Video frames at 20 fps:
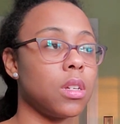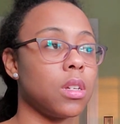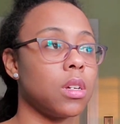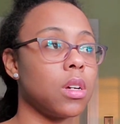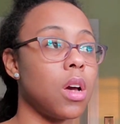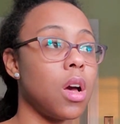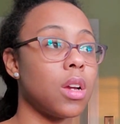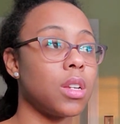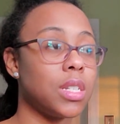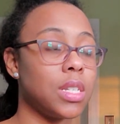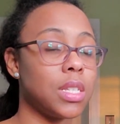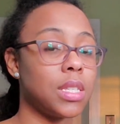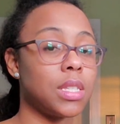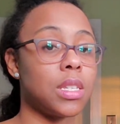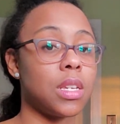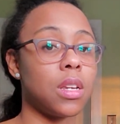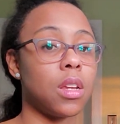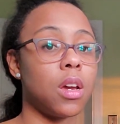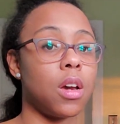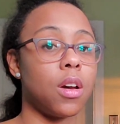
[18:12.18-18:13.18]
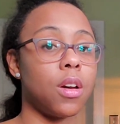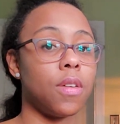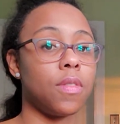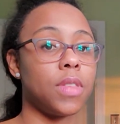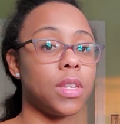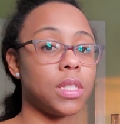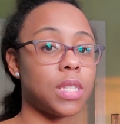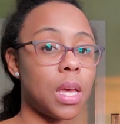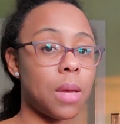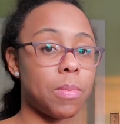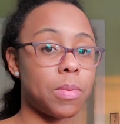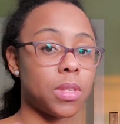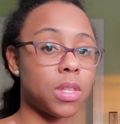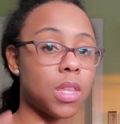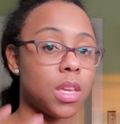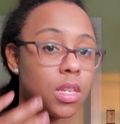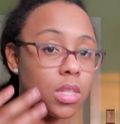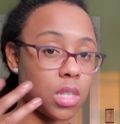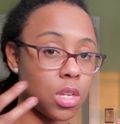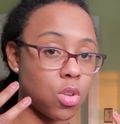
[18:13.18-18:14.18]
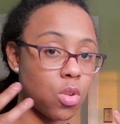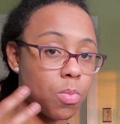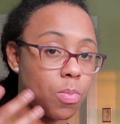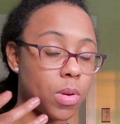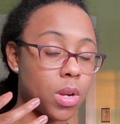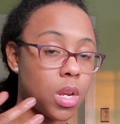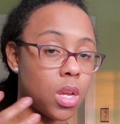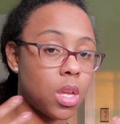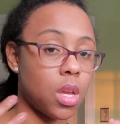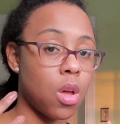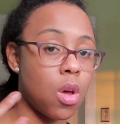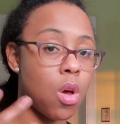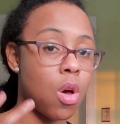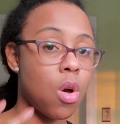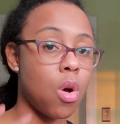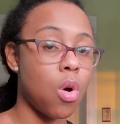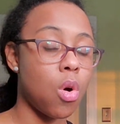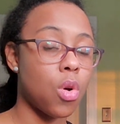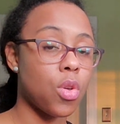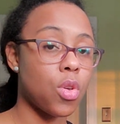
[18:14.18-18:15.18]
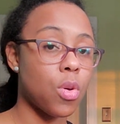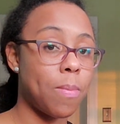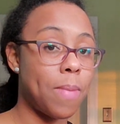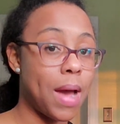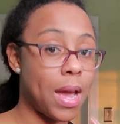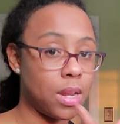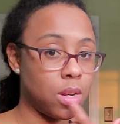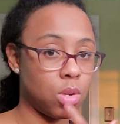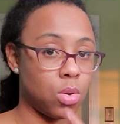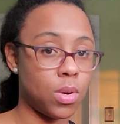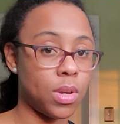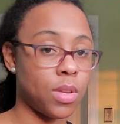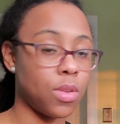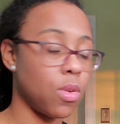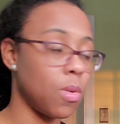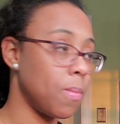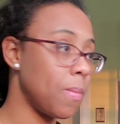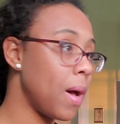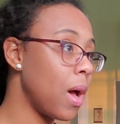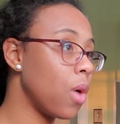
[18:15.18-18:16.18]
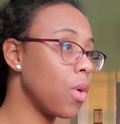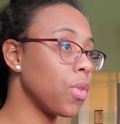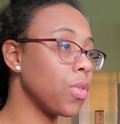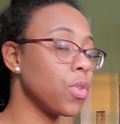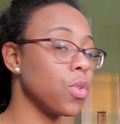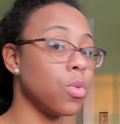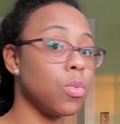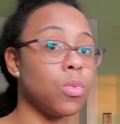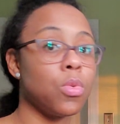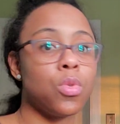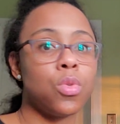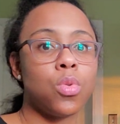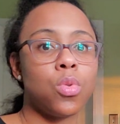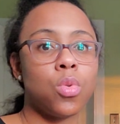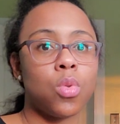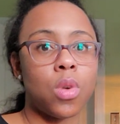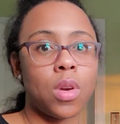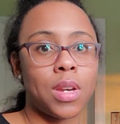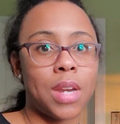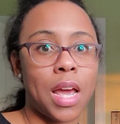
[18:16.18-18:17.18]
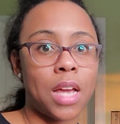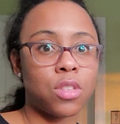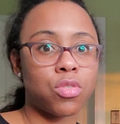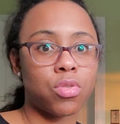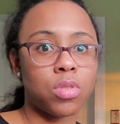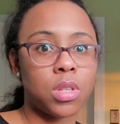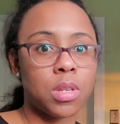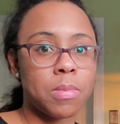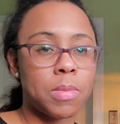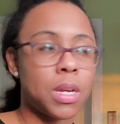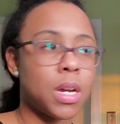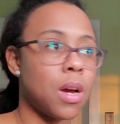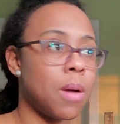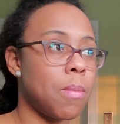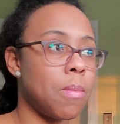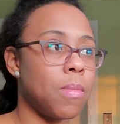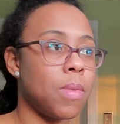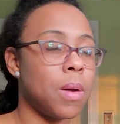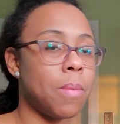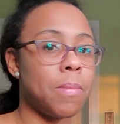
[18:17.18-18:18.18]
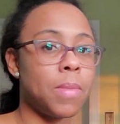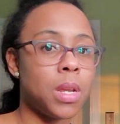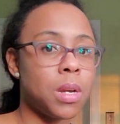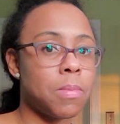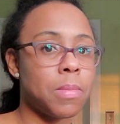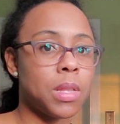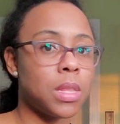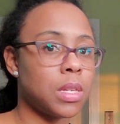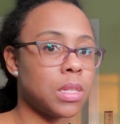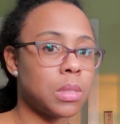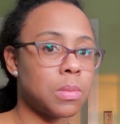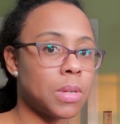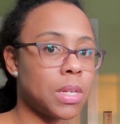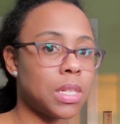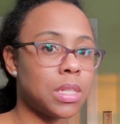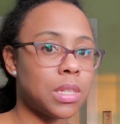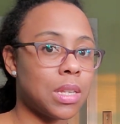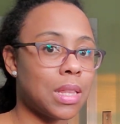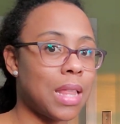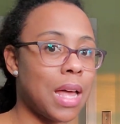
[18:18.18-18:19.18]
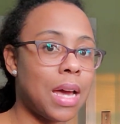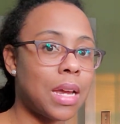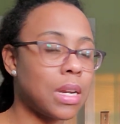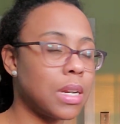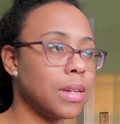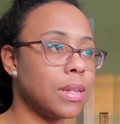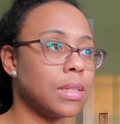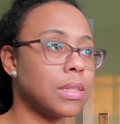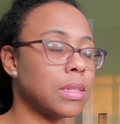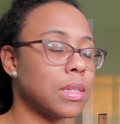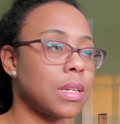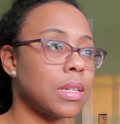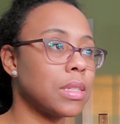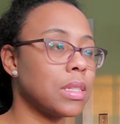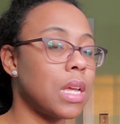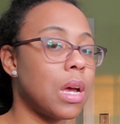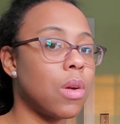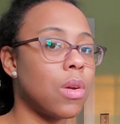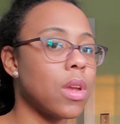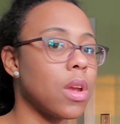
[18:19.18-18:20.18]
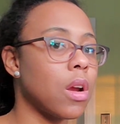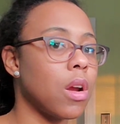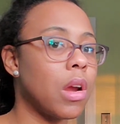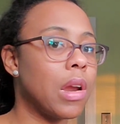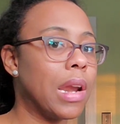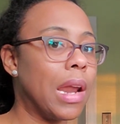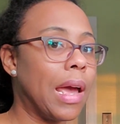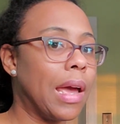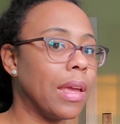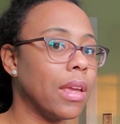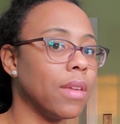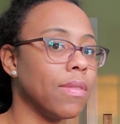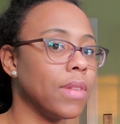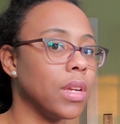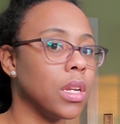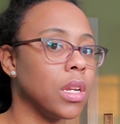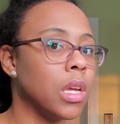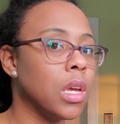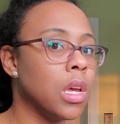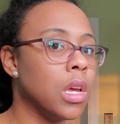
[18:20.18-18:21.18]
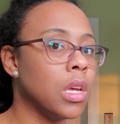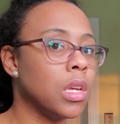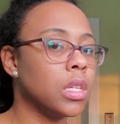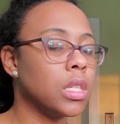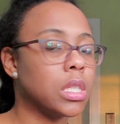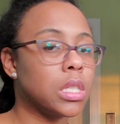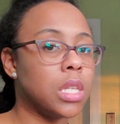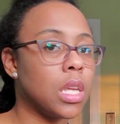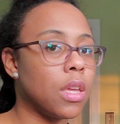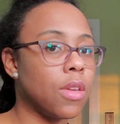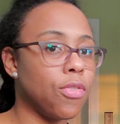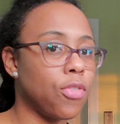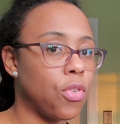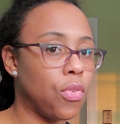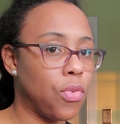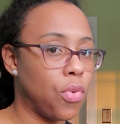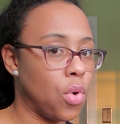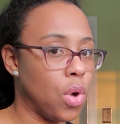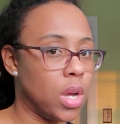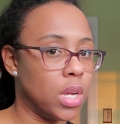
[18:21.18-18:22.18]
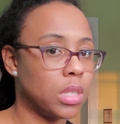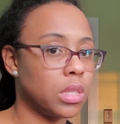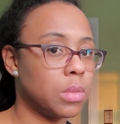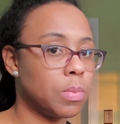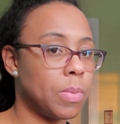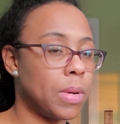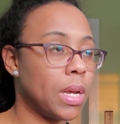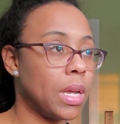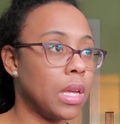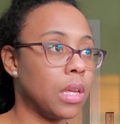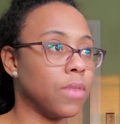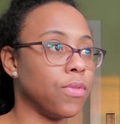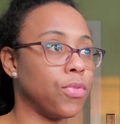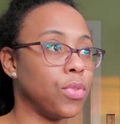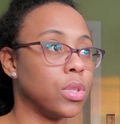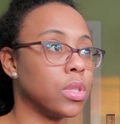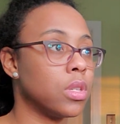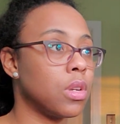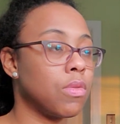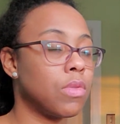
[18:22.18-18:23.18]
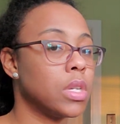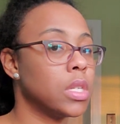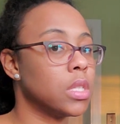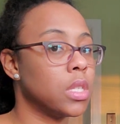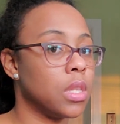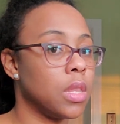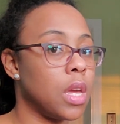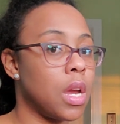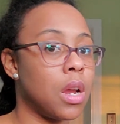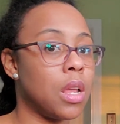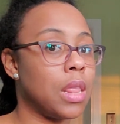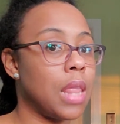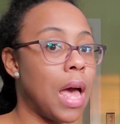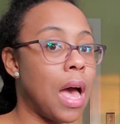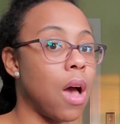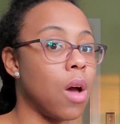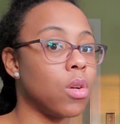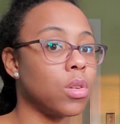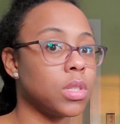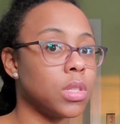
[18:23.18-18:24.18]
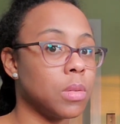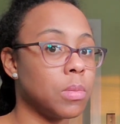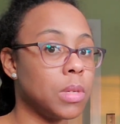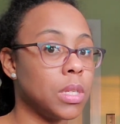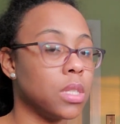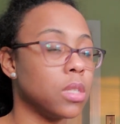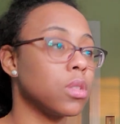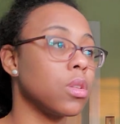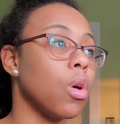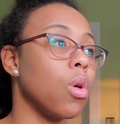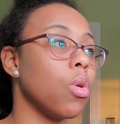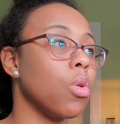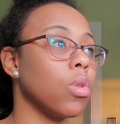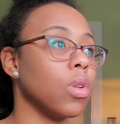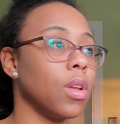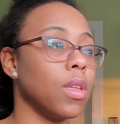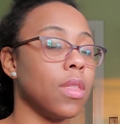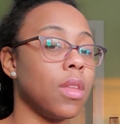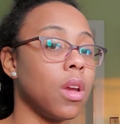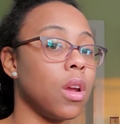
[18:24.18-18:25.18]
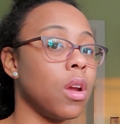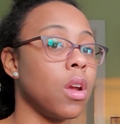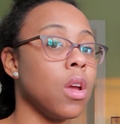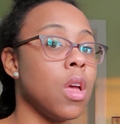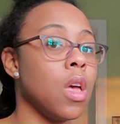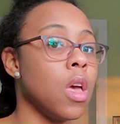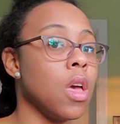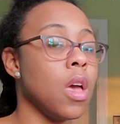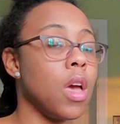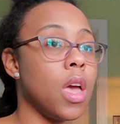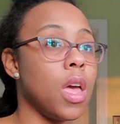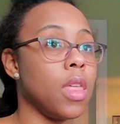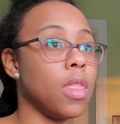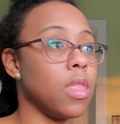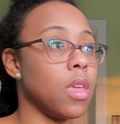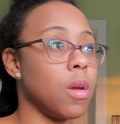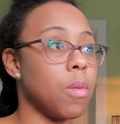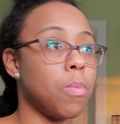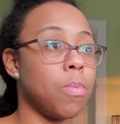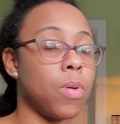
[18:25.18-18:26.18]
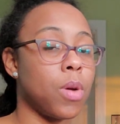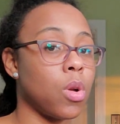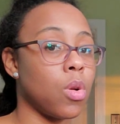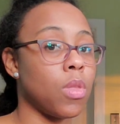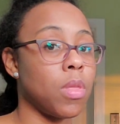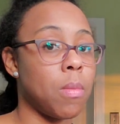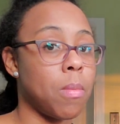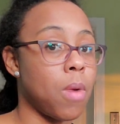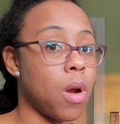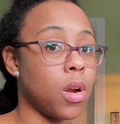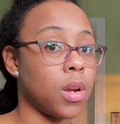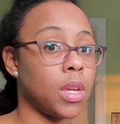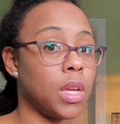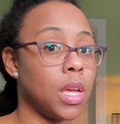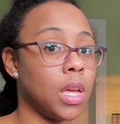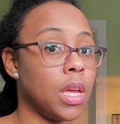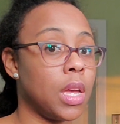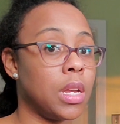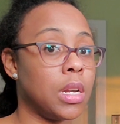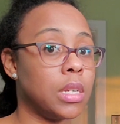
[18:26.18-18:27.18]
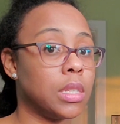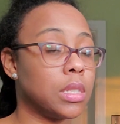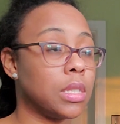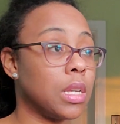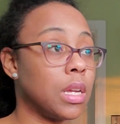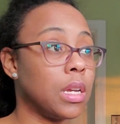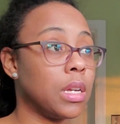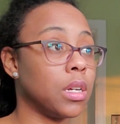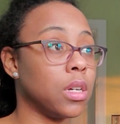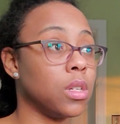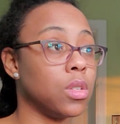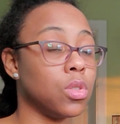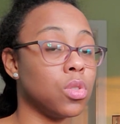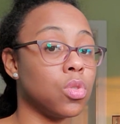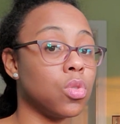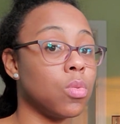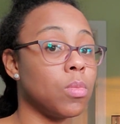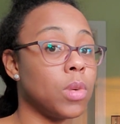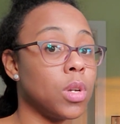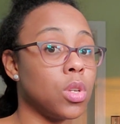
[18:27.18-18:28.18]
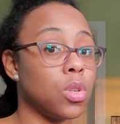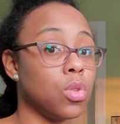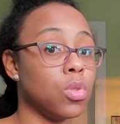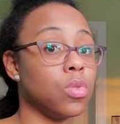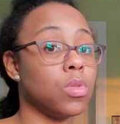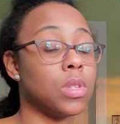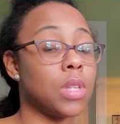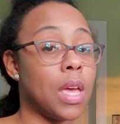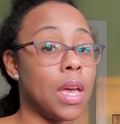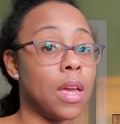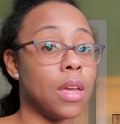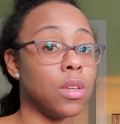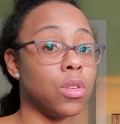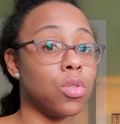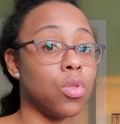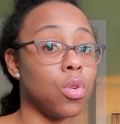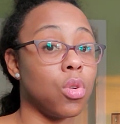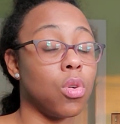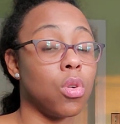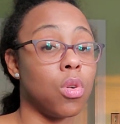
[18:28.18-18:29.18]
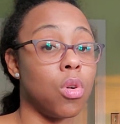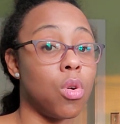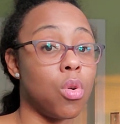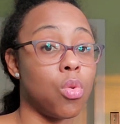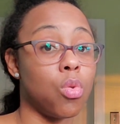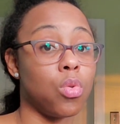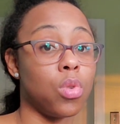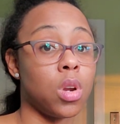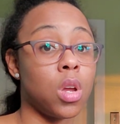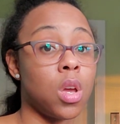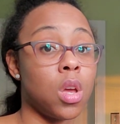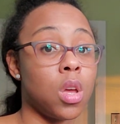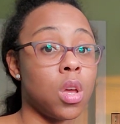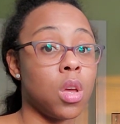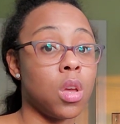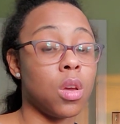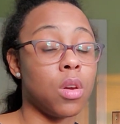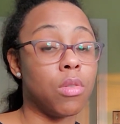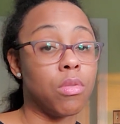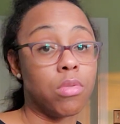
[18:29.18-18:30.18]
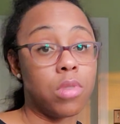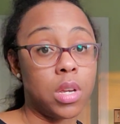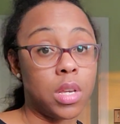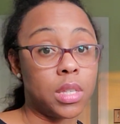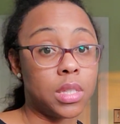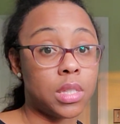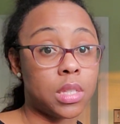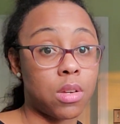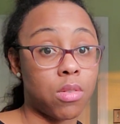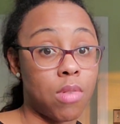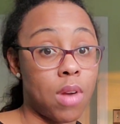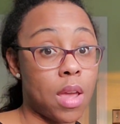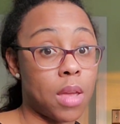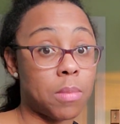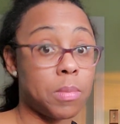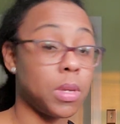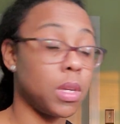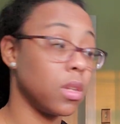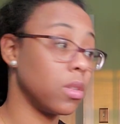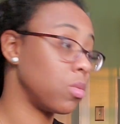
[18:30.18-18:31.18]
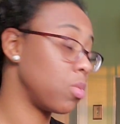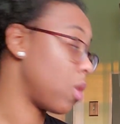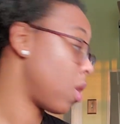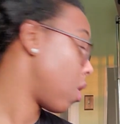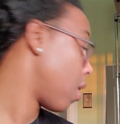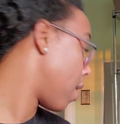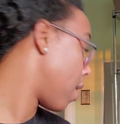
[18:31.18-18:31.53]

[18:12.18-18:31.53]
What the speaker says: cognizant of the type of things that you're putting on your body or in your mouth, you naturally become a minimalist because a lot of these things out here are not even safe for us. But for some reason, they're allowed to be sold in there. And they're put on the market, and it's like consumer use at your own risk, right? Because we all